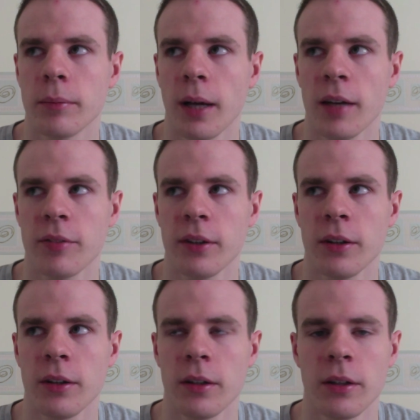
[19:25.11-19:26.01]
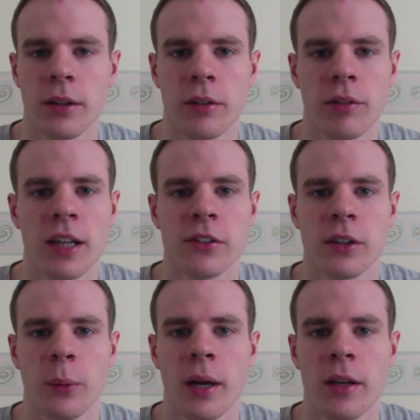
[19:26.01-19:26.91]
I feel that the raising
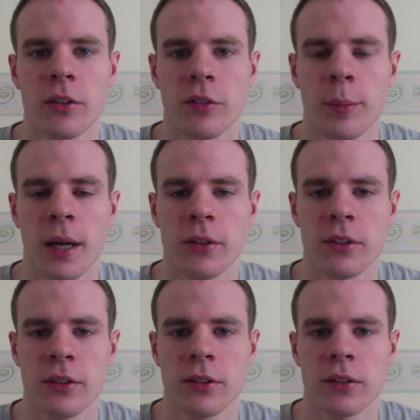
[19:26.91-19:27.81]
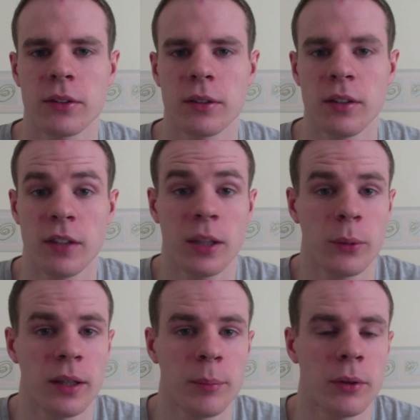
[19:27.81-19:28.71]
awareness of MS is
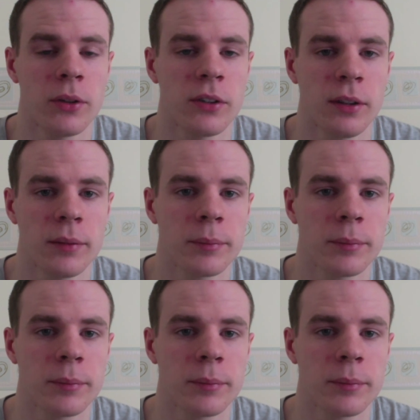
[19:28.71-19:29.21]
equally important,